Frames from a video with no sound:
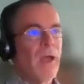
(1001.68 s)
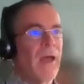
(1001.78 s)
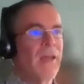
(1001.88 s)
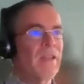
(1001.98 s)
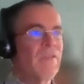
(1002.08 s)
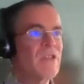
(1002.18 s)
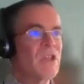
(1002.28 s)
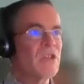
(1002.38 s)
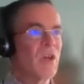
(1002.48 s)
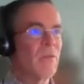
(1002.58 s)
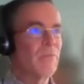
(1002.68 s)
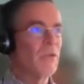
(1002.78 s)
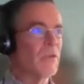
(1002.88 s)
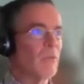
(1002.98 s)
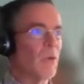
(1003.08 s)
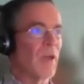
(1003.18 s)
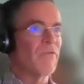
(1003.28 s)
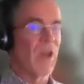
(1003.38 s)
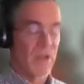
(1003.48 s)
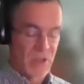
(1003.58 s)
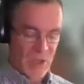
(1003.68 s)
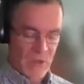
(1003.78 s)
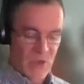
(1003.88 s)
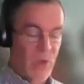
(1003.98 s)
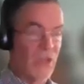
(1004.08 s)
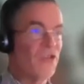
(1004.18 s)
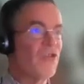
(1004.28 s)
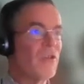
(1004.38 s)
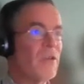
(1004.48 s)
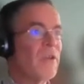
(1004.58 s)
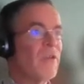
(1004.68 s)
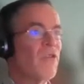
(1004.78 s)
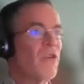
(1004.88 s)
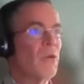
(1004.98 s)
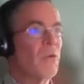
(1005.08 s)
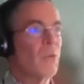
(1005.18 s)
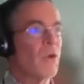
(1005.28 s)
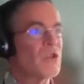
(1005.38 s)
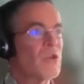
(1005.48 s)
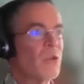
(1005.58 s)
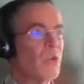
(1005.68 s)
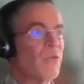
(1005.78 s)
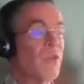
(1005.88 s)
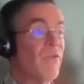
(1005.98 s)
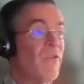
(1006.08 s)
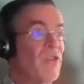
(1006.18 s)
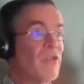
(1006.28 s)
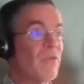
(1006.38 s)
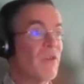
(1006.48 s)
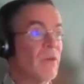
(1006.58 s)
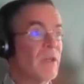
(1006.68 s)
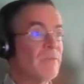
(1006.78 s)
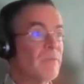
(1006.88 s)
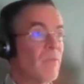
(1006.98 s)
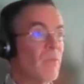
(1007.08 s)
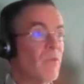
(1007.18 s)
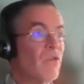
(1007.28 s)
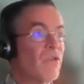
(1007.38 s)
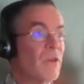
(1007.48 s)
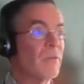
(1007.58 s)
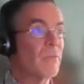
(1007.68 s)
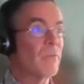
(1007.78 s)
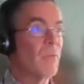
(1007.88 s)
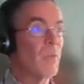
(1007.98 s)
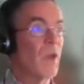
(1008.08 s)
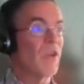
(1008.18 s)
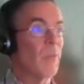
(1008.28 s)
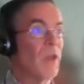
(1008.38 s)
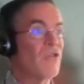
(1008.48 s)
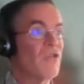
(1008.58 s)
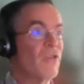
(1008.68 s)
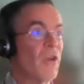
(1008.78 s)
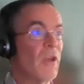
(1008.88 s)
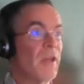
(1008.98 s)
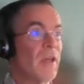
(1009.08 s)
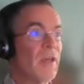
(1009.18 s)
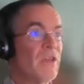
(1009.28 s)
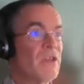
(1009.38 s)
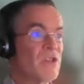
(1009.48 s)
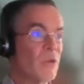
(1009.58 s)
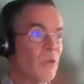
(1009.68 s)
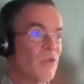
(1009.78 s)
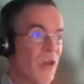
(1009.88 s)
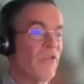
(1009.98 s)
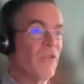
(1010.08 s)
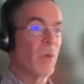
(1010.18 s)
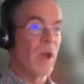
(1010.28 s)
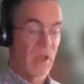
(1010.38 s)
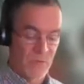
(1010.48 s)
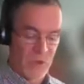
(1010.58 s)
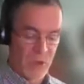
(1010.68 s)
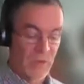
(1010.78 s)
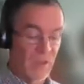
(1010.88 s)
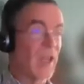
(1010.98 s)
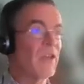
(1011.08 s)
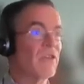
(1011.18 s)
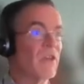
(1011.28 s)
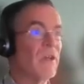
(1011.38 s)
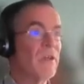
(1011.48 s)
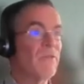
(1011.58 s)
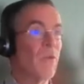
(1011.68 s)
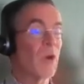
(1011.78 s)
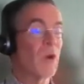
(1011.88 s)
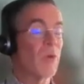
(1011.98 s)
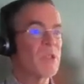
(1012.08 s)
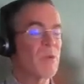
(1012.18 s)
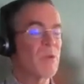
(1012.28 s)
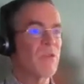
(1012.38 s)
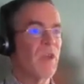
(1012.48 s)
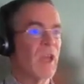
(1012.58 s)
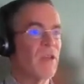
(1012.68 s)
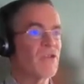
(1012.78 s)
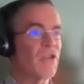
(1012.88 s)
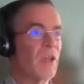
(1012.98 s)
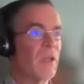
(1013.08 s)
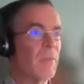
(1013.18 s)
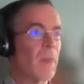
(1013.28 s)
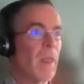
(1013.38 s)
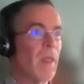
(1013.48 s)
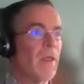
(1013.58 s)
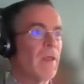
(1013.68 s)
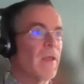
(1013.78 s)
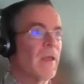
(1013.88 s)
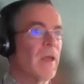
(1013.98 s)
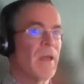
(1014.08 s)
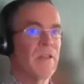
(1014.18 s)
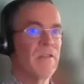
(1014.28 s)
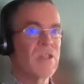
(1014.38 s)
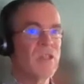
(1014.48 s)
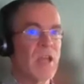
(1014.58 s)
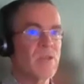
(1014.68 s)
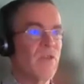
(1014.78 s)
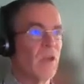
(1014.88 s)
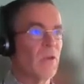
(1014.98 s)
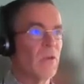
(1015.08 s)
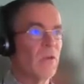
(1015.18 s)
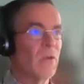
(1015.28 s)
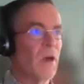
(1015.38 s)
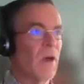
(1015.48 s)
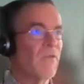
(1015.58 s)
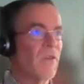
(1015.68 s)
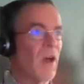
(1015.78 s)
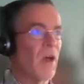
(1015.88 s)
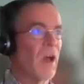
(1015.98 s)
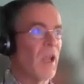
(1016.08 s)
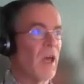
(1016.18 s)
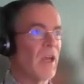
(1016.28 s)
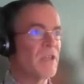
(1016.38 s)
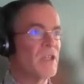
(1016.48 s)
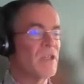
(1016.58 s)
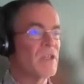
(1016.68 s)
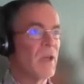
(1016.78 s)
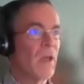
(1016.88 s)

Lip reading: And in this example, what I've done is I've switched to what's called the feature viewer. So, as I mentioned earlier, this is an alternative way of viewing the data for a specific entry. And in this next view, I've highlighted